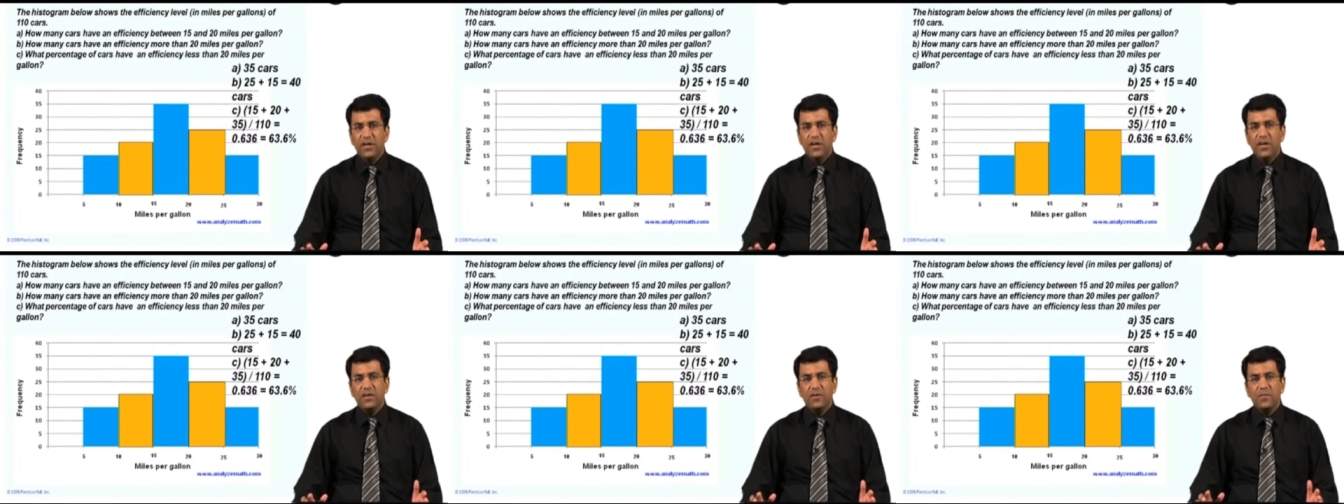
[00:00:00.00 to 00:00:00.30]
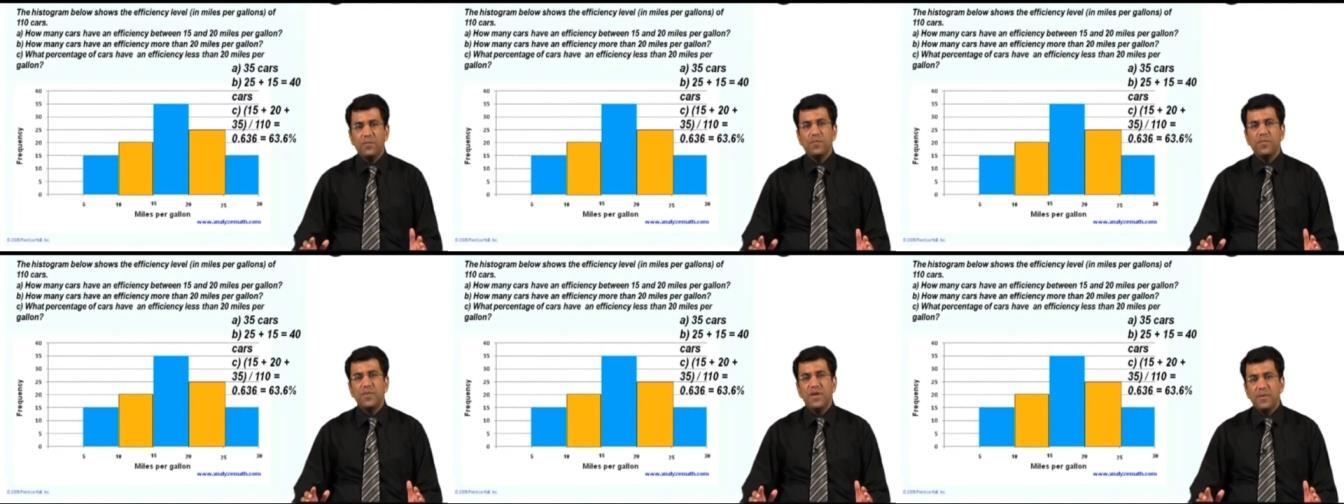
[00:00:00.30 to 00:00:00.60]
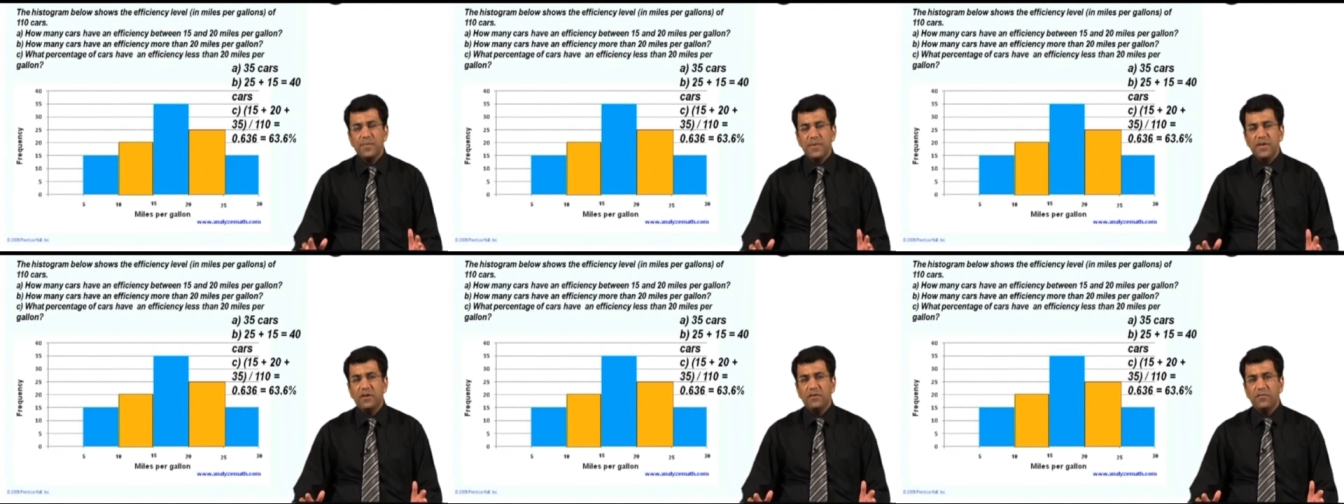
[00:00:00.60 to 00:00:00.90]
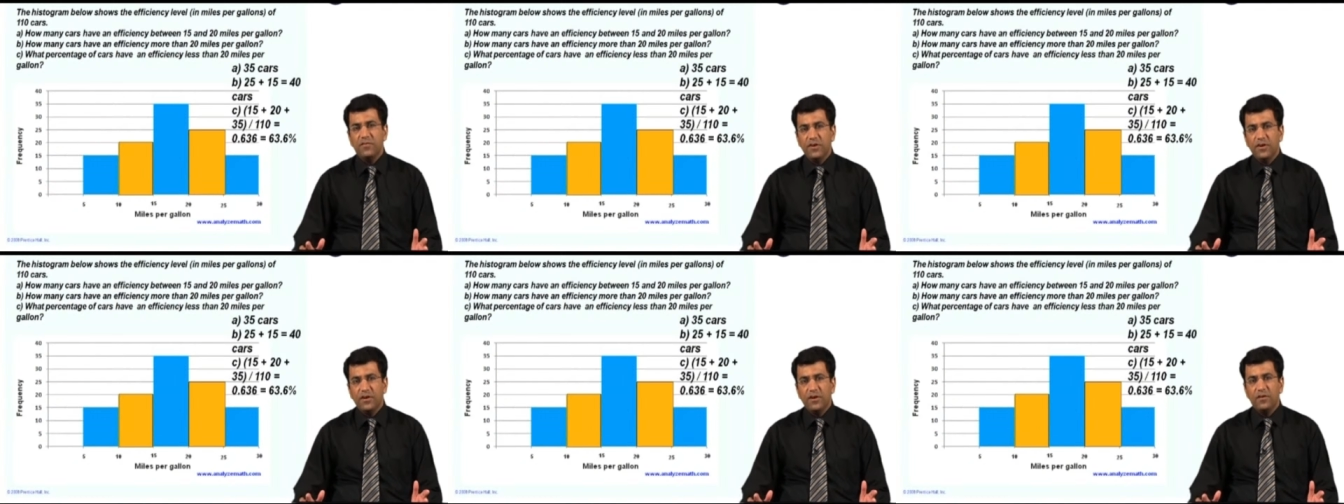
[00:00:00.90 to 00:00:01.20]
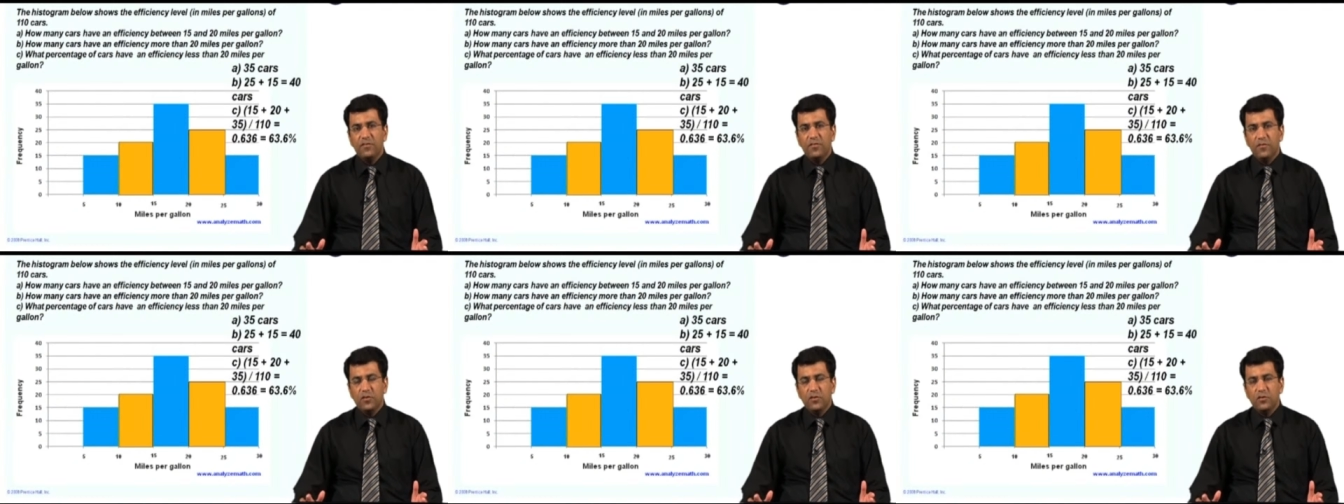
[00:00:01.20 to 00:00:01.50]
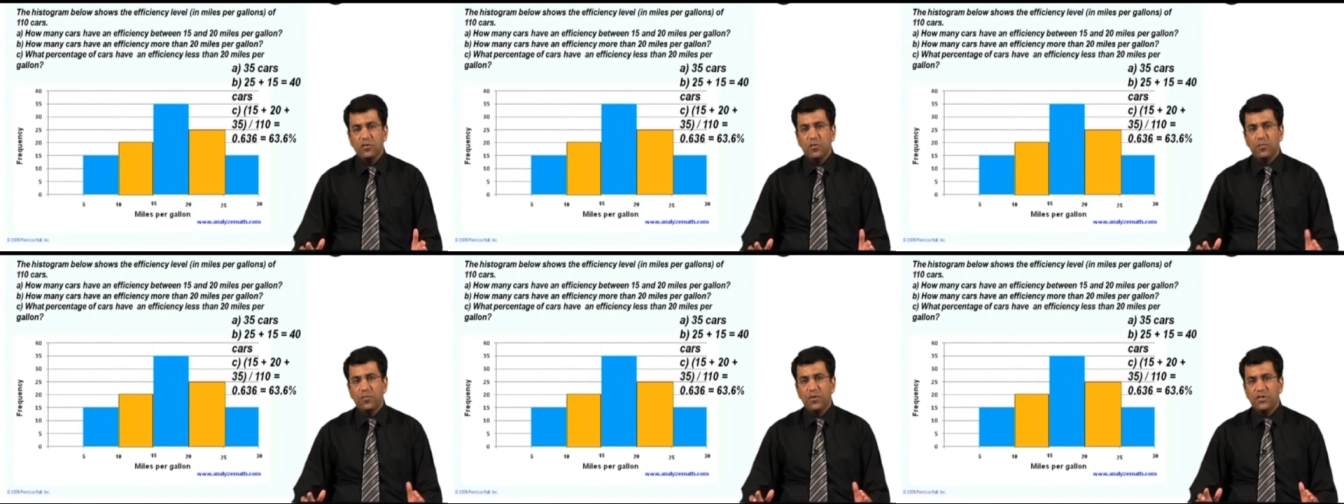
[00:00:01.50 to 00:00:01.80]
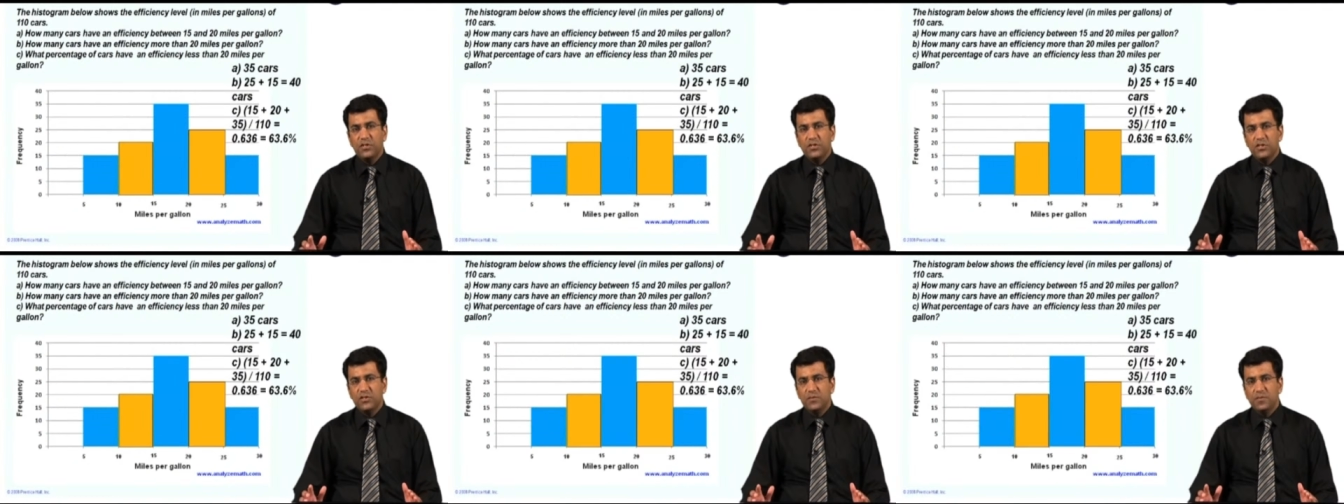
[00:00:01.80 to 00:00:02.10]
it may be difficult for the
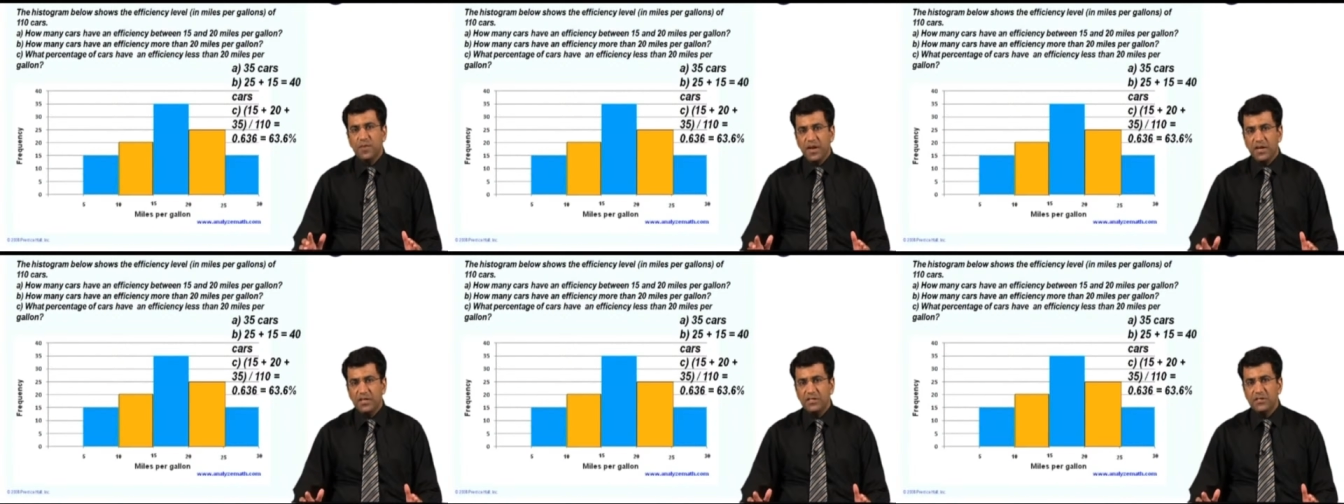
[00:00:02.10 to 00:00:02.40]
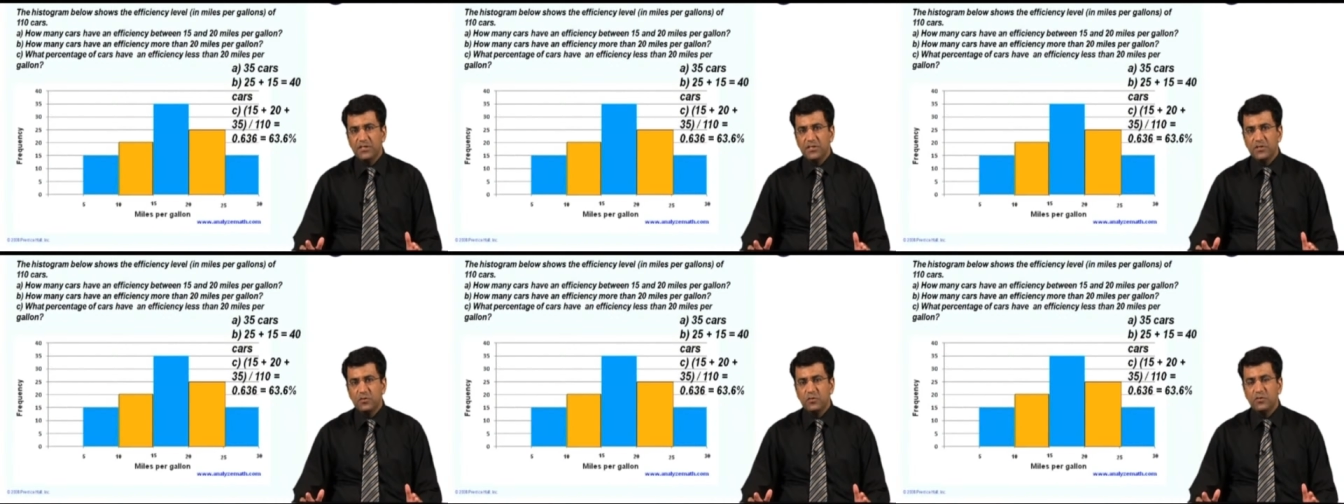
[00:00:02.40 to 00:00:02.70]
operations managers